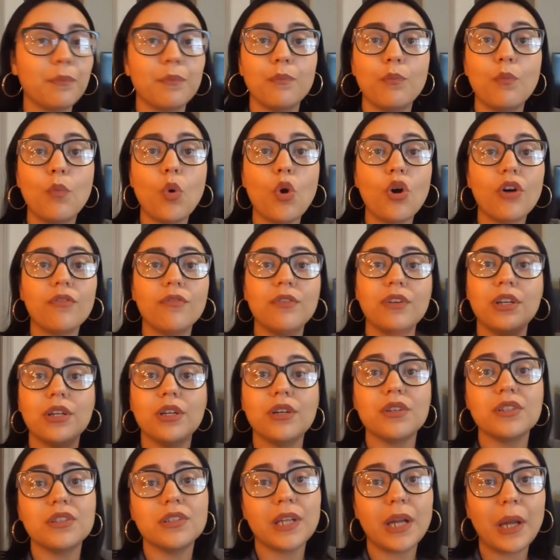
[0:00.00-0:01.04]
More
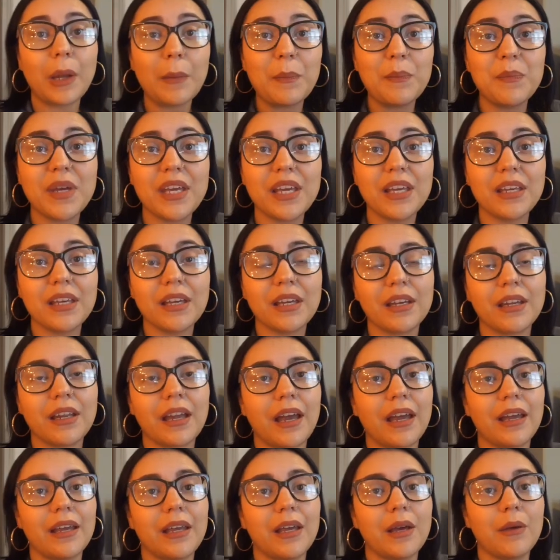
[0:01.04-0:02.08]
videos that I'm making.
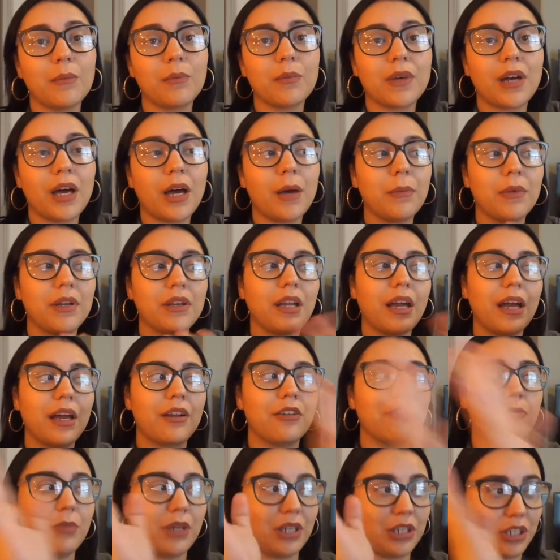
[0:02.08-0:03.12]
I am coming out
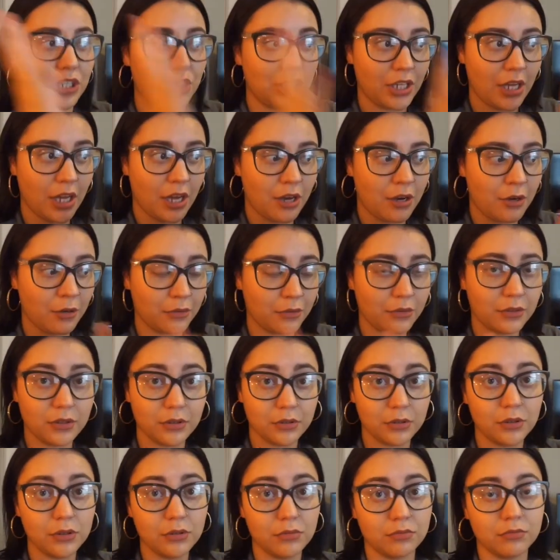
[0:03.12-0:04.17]
of my shell.
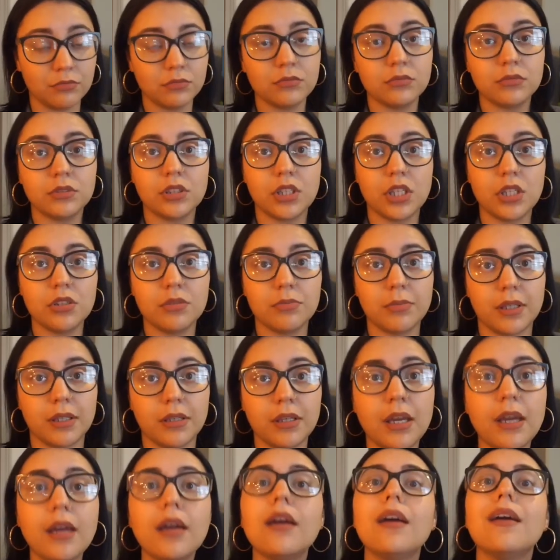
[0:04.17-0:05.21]
Ooh, excuse me.
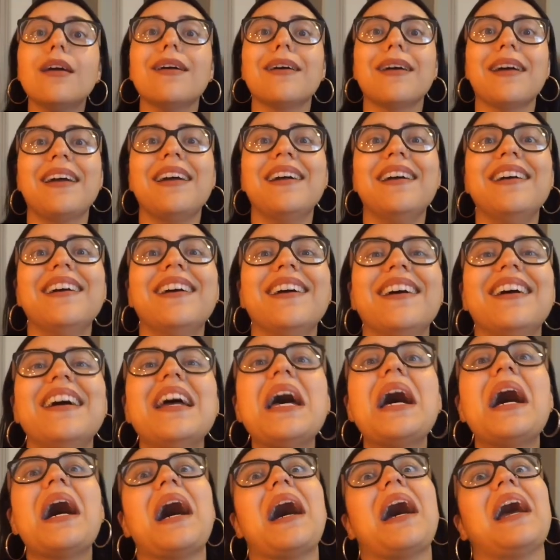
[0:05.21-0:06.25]

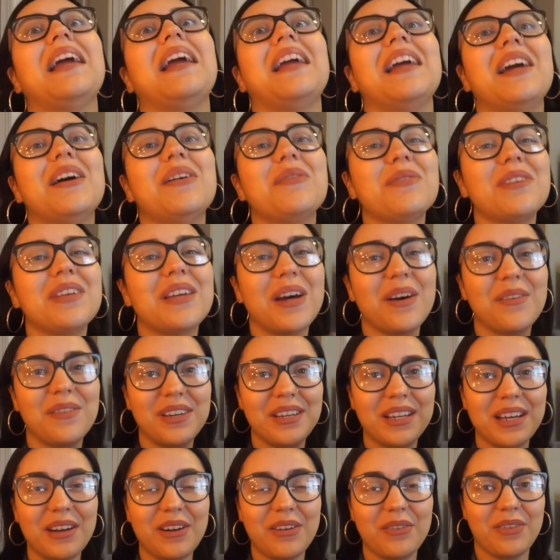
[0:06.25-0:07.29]
I am
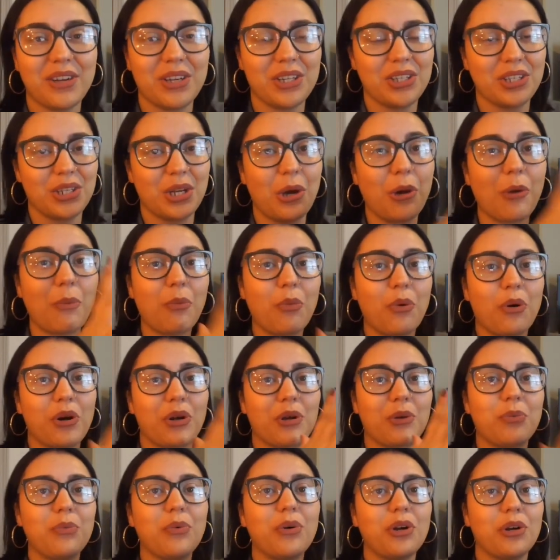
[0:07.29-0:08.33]
coming out of my shell more
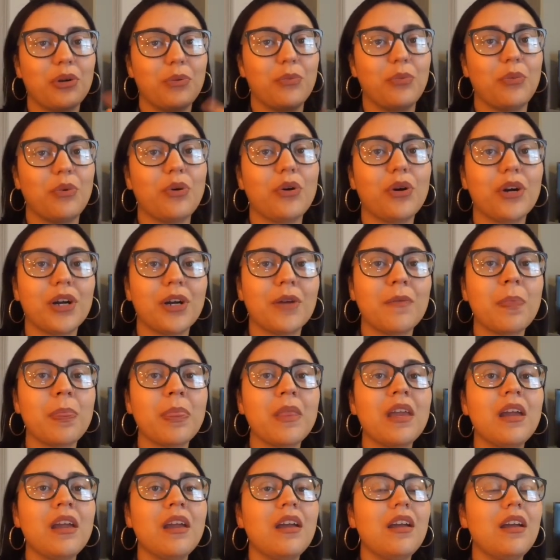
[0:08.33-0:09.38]
and more and more.
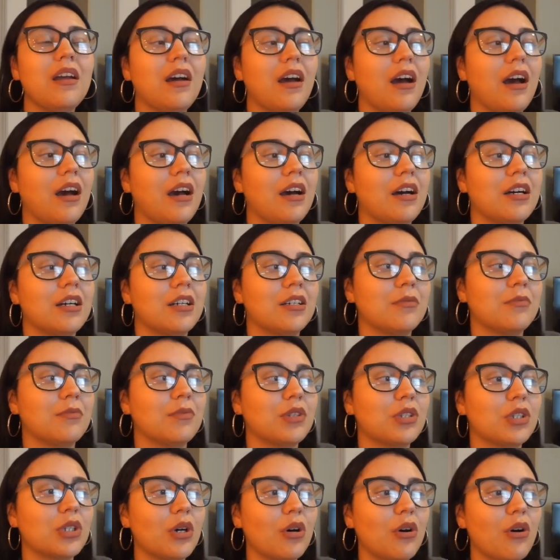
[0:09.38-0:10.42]

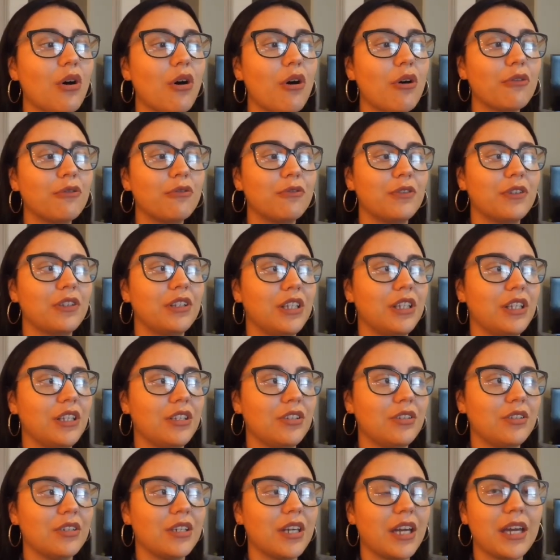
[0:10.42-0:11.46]
So hopefully
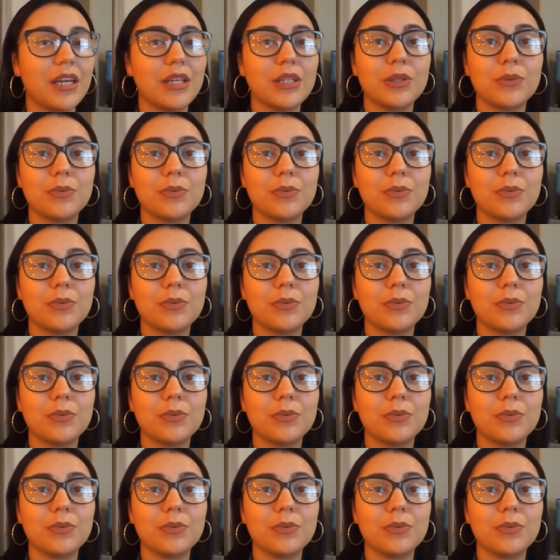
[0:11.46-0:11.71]
you guys